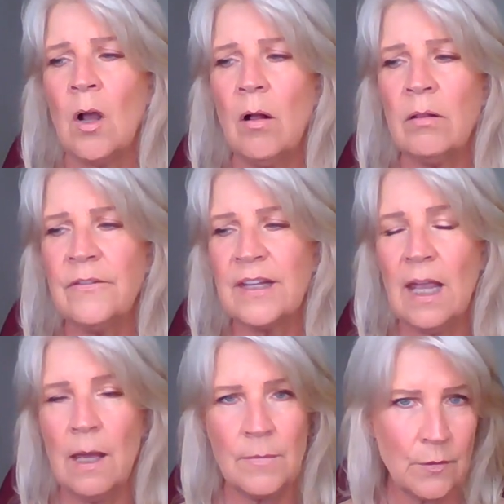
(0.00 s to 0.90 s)
all of the
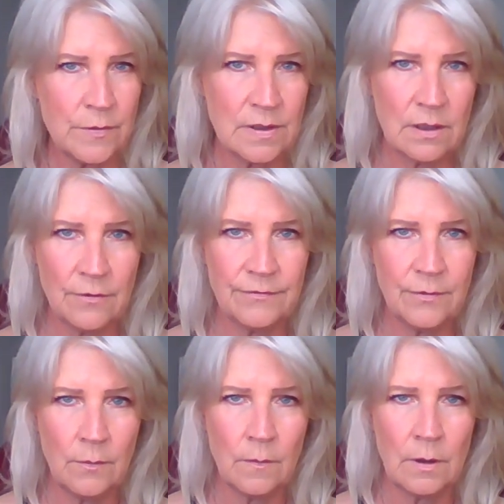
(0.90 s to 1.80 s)
chemicals in our
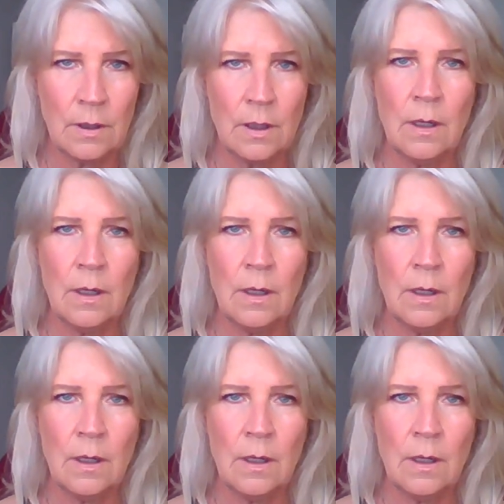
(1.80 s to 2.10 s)
food